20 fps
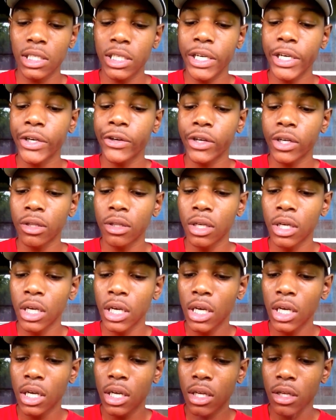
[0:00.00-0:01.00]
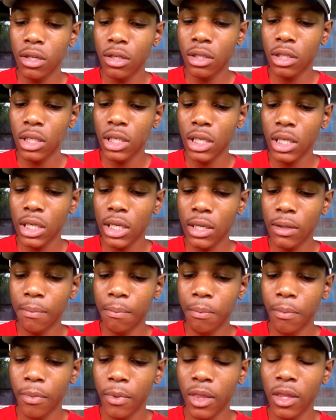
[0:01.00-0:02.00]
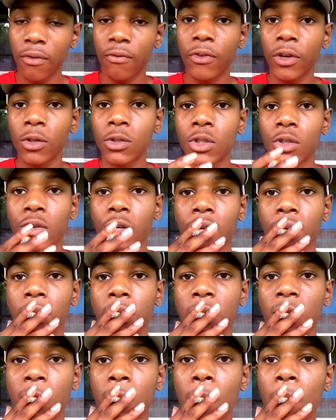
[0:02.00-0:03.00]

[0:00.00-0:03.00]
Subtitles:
tearing the filter on it.